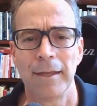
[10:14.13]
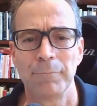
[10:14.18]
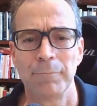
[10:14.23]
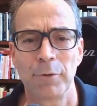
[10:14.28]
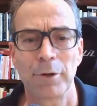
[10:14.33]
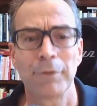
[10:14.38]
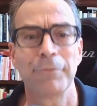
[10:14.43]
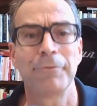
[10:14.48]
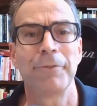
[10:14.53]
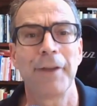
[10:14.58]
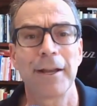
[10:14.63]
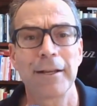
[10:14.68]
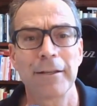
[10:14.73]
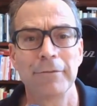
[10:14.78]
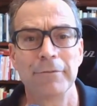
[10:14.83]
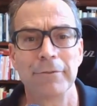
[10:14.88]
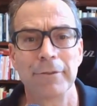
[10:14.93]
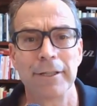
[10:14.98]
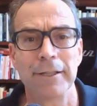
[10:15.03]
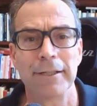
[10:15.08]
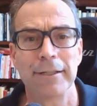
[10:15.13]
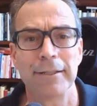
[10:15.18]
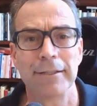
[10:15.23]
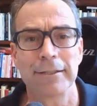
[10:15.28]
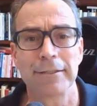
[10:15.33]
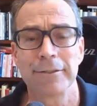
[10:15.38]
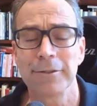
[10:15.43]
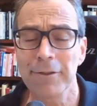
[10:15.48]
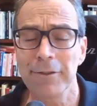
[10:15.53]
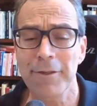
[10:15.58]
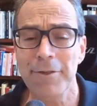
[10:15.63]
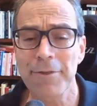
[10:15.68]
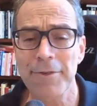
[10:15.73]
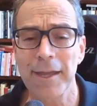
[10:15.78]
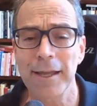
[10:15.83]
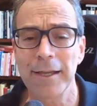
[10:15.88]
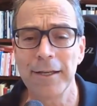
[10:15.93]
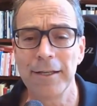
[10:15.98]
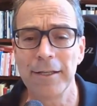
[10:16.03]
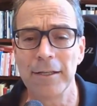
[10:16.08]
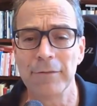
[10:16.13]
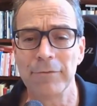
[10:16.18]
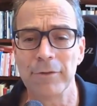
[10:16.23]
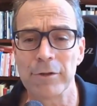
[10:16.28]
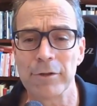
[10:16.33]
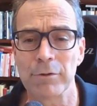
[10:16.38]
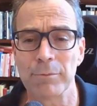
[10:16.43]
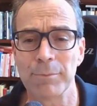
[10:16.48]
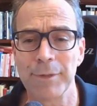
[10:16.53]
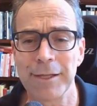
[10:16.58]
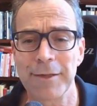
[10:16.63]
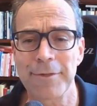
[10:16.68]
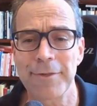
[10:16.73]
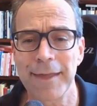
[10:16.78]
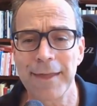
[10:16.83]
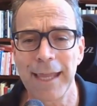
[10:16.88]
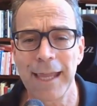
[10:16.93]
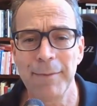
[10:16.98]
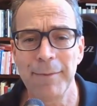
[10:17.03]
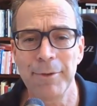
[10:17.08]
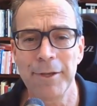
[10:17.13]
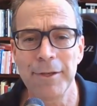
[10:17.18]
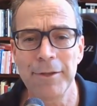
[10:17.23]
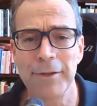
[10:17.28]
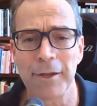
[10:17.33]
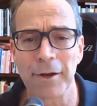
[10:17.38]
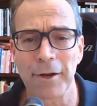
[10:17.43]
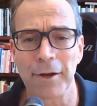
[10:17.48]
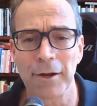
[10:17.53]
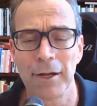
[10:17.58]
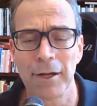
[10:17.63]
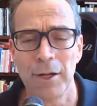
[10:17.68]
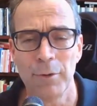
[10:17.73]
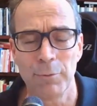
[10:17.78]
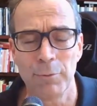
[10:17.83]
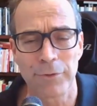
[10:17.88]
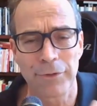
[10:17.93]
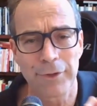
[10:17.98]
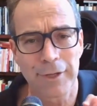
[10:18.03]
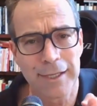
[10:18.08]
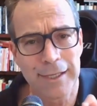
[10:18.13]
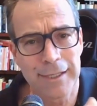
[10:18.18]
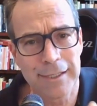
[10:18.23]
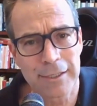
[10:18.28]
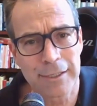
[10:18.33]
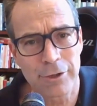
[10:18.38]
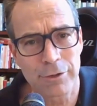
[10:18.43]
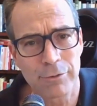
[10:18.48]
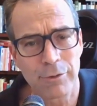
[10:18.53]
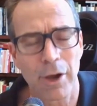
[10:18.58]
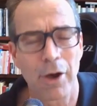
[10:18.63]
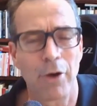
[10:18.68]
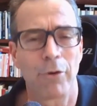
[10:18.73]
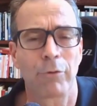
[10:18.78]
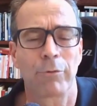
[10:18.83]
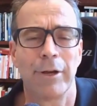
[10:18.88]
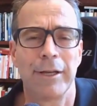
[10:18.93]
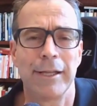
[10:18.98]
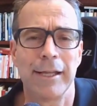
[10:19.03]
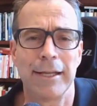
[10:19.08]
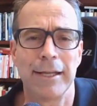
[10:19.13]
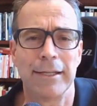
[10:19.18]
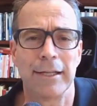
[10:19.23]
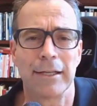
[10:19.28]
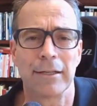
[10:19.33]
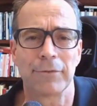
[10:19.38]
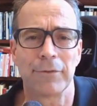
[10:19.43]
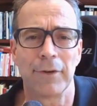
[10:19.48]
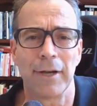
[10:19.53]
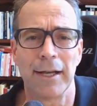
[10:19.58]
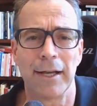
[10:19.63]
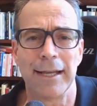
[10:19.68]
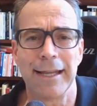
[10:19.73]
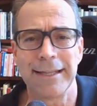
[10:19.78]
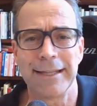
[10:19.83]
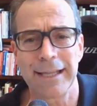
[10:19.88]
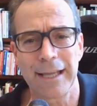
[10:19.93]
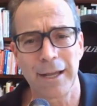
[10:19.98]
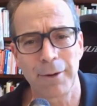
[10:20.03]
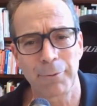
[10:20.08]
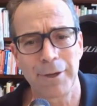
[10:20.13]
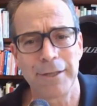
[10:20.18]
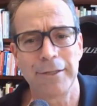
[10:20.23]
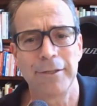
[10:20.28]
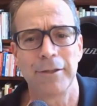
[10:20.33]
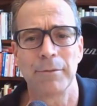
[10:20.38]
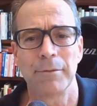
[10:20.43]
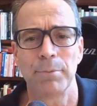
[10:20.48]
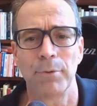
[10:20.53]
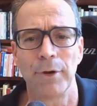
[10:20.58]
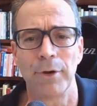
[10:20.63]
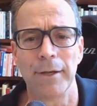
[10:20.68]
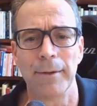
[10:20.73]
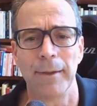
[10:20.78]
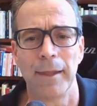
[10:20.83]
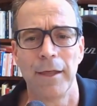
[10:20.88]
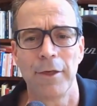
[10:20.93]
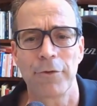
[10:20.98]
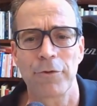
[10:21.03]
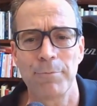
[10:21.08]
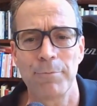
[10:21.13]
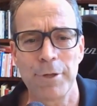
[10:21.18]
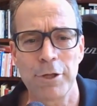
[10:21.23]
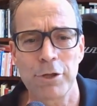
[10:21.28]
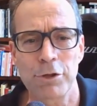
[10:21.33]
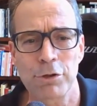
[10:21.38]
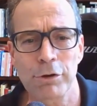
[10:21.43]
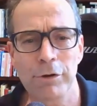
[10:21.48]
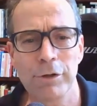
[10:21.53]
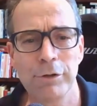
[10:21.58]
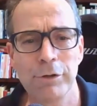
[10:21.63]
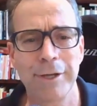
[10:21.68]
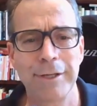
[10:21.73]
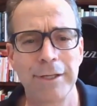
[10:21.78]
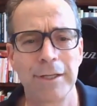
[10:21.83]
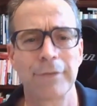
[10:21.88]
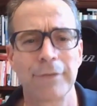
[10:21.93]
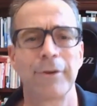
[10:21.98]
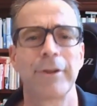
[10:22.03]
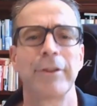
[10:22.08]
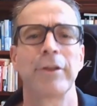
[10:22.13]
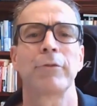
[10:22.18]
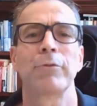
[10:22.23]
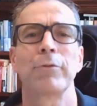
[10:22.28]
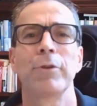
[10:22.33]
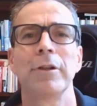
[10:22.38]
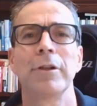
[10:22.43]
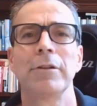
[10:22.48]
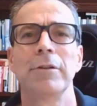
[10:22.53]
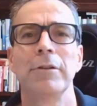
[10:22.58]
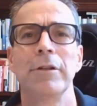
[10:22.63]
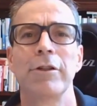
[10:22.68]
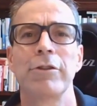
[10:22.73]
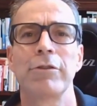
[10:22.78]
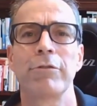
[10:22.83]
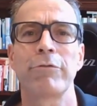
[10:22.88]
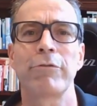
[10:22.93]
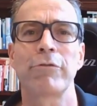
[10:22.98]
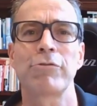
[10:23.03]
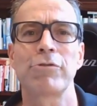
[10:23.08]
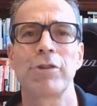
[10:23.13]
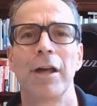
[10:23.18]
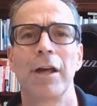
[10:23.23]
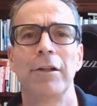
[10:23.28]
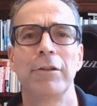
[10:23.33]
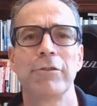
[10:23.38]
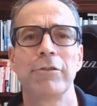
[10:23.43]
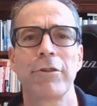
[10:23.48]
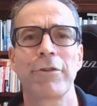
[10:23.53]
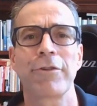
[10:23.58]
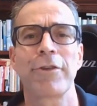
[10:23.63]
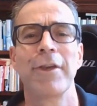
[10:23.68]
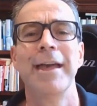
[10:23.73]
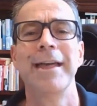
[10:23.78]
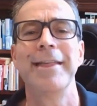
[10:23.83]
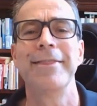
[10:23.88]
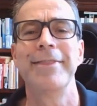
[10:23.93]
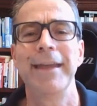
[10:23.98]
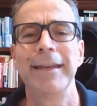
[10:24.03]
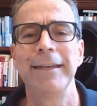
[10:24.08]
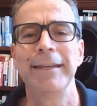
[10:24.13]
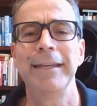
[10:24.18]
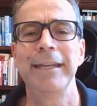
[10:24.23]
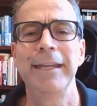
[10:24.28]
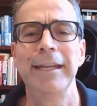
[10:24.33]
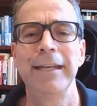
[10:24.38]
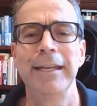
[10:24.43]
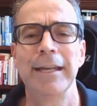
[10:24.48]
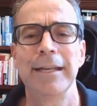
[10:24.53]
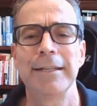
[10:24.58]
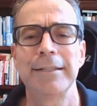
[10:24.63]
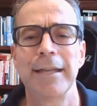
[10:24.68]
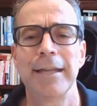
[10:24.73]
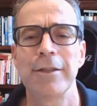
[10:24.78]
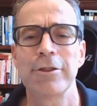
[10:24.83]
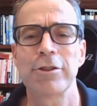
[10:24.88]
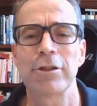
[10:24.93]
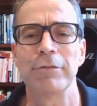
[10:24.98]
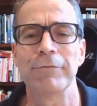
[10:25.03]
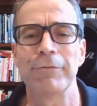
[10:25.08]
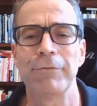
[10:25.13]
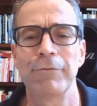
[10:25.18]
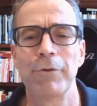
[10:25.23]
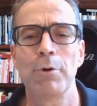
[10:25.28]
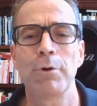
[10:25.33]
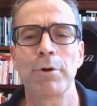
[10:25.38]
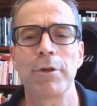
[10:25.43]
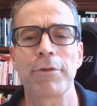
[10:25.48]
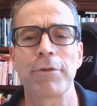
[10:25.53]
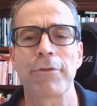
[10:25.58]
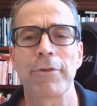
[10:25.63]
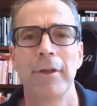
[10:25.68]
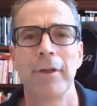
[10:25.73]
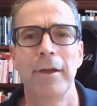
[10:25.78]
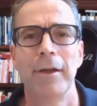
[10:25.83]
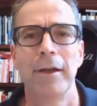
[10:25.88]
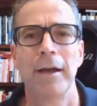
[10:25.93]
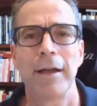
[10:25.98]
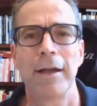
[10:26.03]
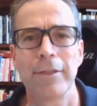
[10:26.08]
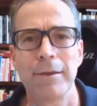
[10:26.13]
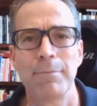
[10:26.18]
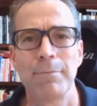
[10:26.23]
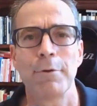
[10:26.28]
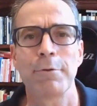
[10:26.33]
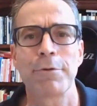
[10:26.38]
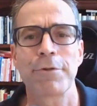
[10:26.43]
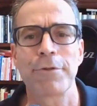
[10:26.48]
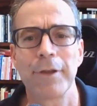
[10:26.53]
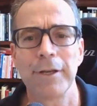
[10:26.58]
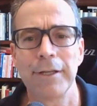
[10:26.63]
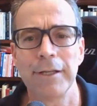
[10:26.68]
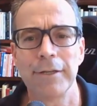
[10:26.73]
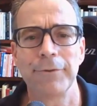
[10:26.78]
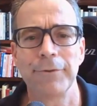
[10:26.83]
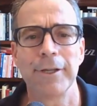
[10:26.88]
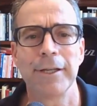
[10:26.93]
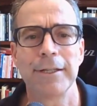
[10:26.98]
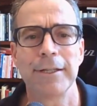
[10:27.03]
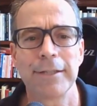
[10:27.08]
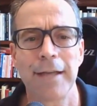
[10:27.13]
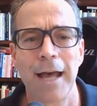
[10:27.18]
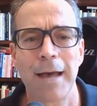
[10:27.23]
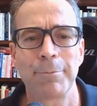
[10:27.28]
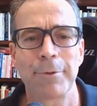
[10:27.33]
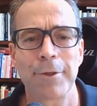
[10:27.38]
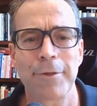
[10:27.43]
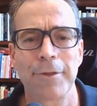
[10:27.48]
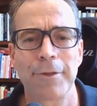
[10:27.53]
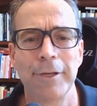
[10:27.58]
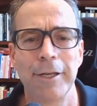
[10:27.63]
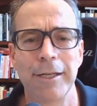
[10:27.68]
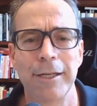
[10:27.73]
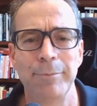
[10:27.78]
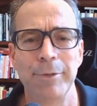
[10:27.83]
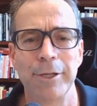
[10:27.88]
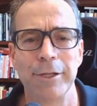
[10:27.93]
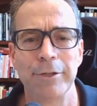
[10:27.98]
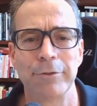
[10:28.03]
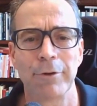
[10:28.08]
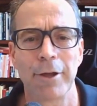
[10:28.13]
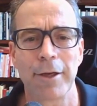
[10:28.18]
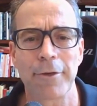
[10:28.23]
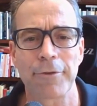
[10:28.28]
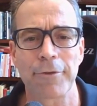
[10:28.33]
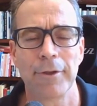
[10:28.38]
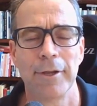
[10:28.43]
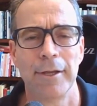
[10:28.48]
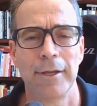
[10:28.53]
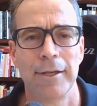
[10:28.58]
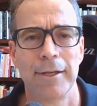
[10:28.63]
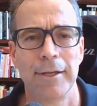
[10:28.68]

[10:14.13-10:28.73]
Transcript: more effectively? Clearly, the second individual, because they came in there with a key issue already identified. They got right to the point. So be sure you identify the critical issues or challenges that need attention. Focus on the most significant topics that need to be addressed.